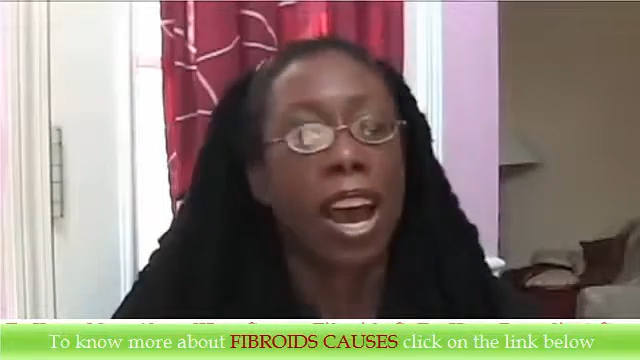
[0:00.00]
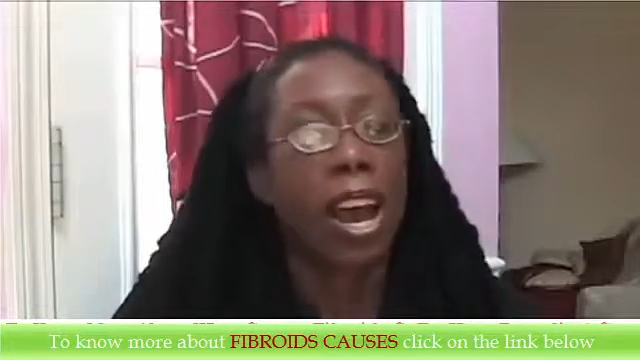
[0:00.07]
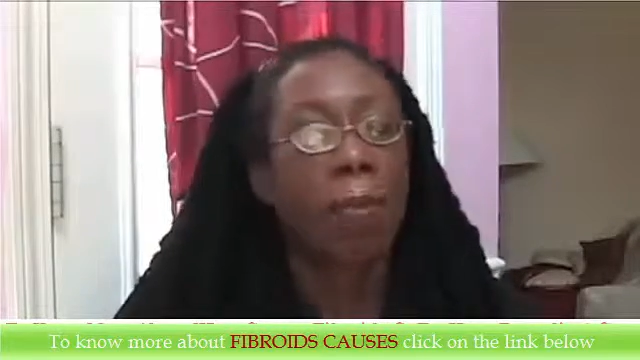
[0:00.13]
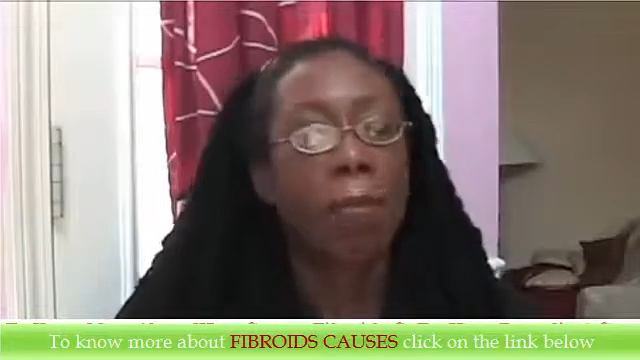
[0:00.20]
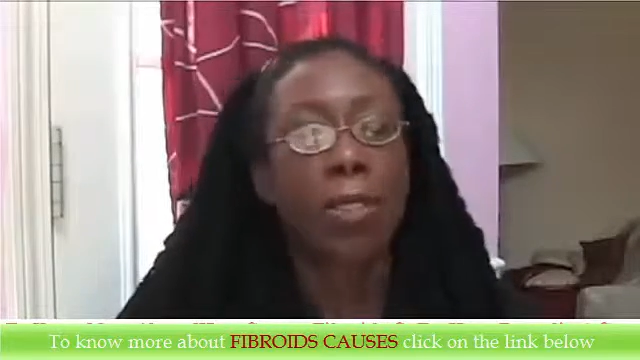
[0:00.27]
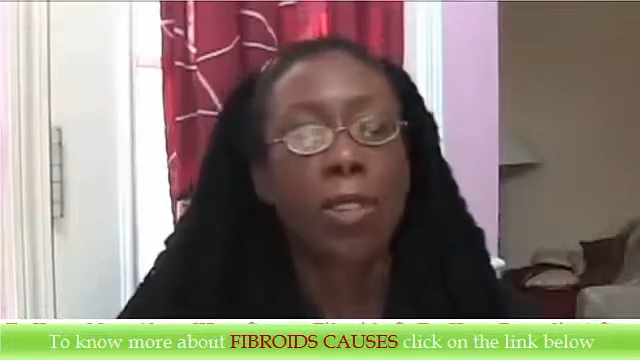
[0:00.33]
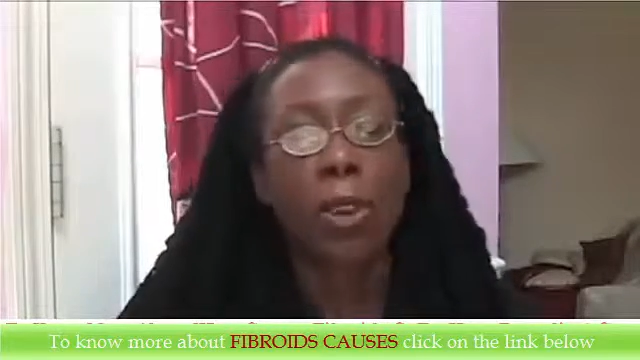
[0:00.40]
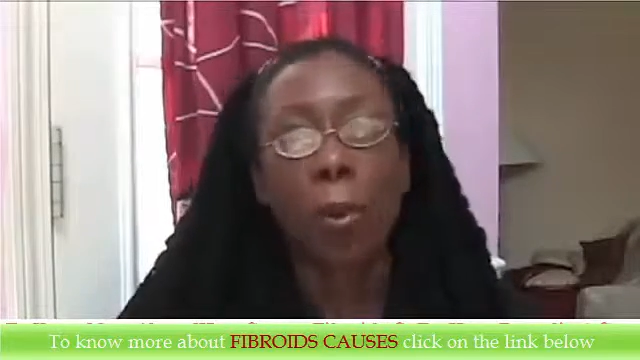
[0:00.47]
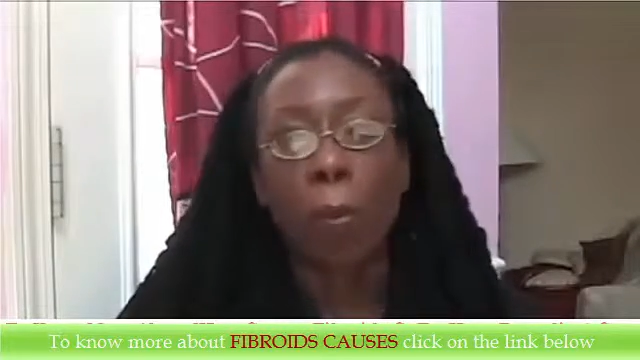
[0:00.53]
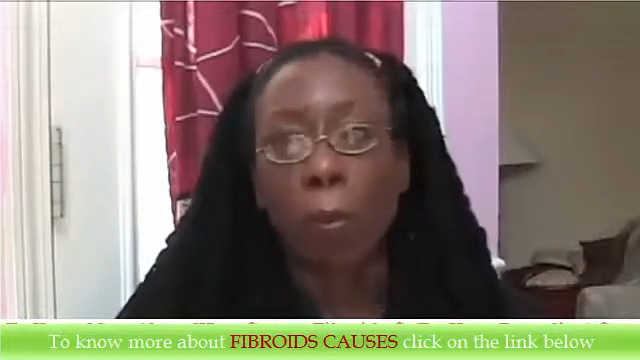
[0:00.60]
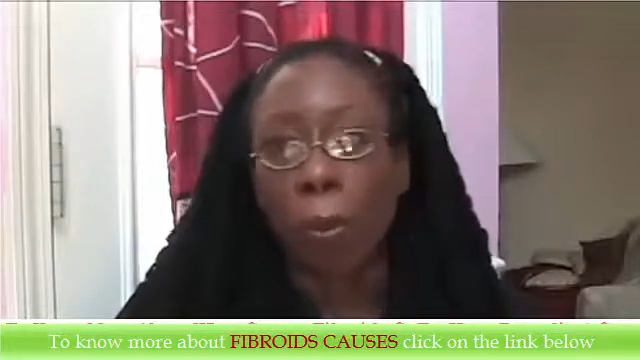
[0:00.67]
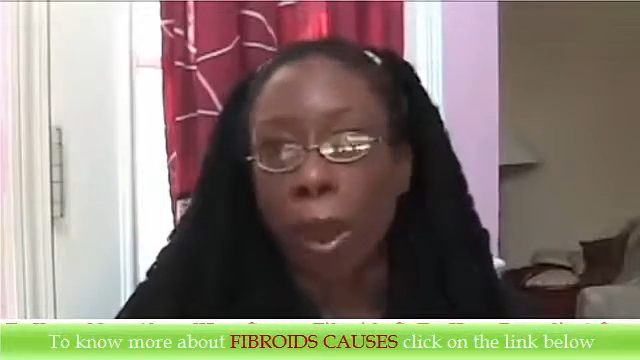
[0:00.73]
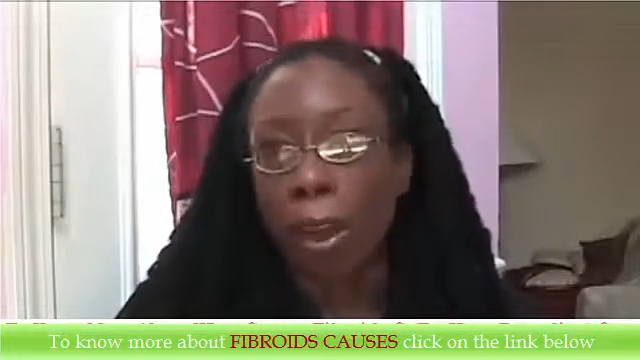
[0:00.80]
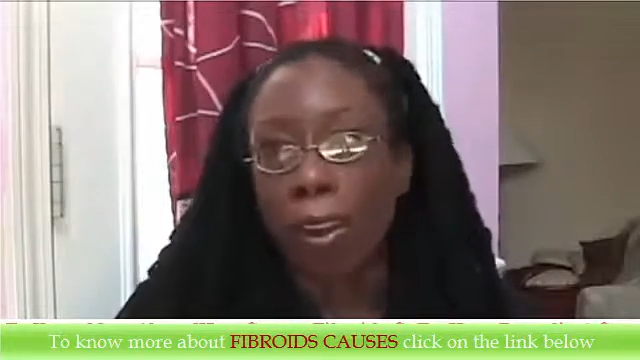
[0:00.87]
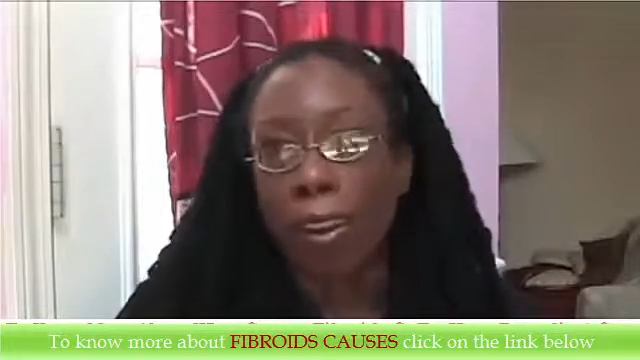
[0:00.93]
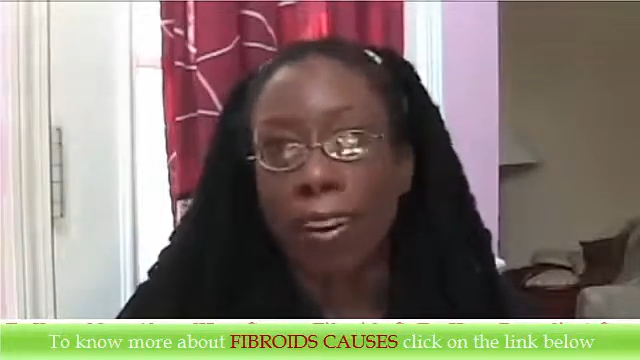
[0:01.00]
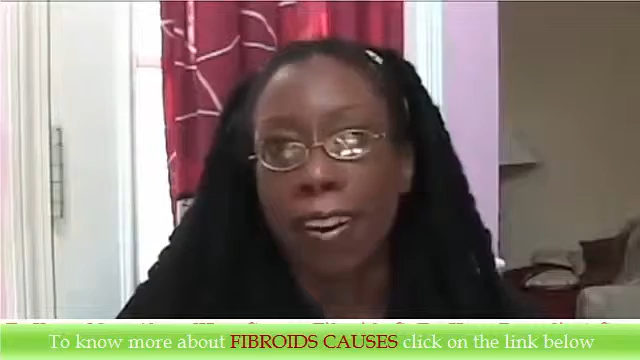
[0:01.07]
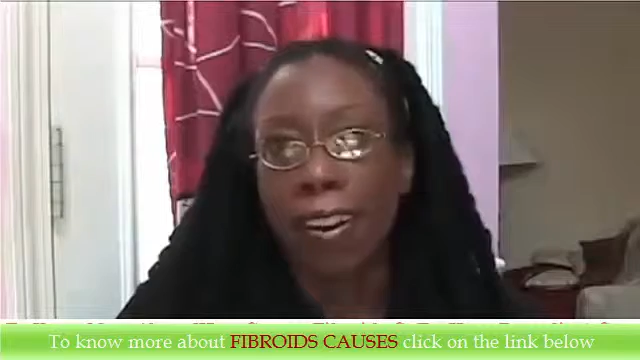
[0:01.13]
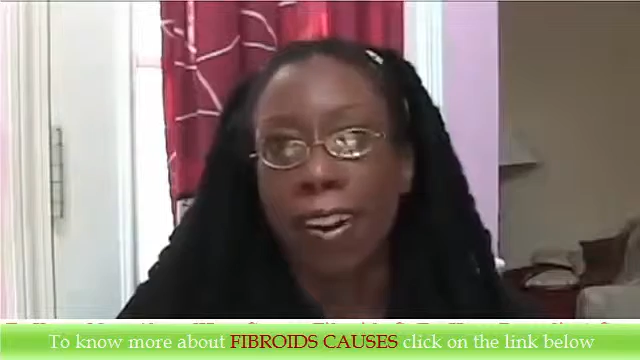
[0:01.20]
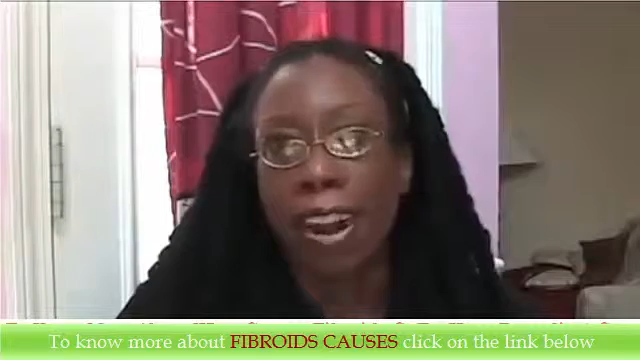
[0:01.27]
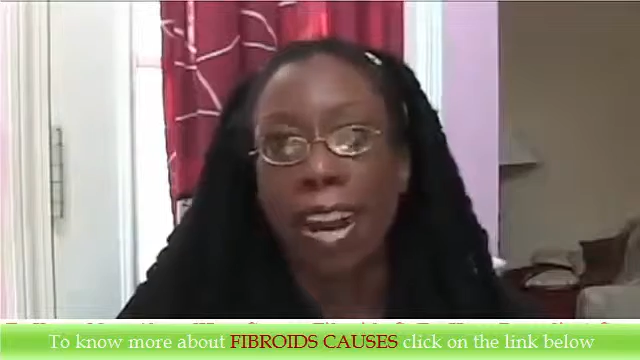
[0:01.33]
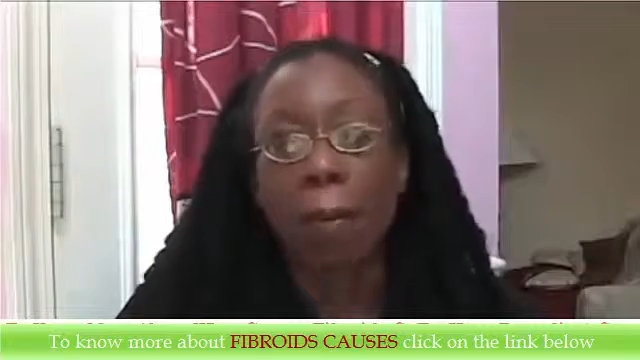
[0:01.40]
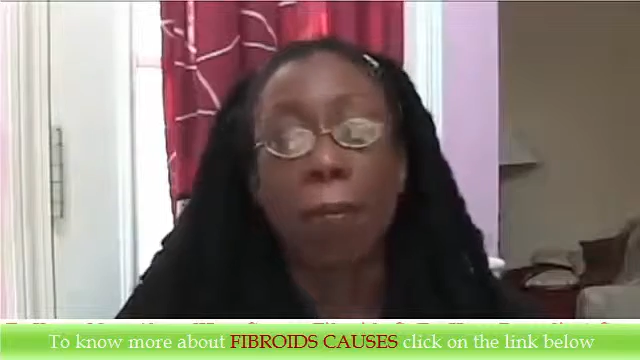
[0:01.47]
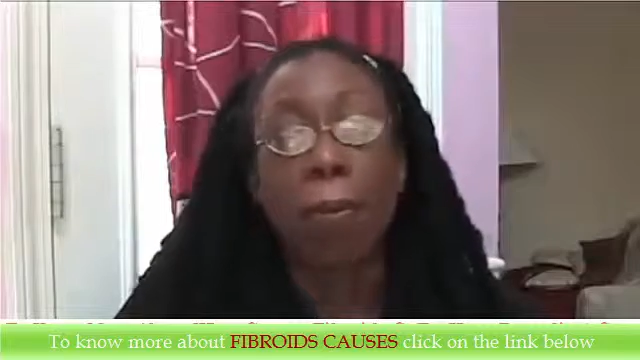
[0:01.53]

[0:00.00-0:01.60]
I'm so proud of her, and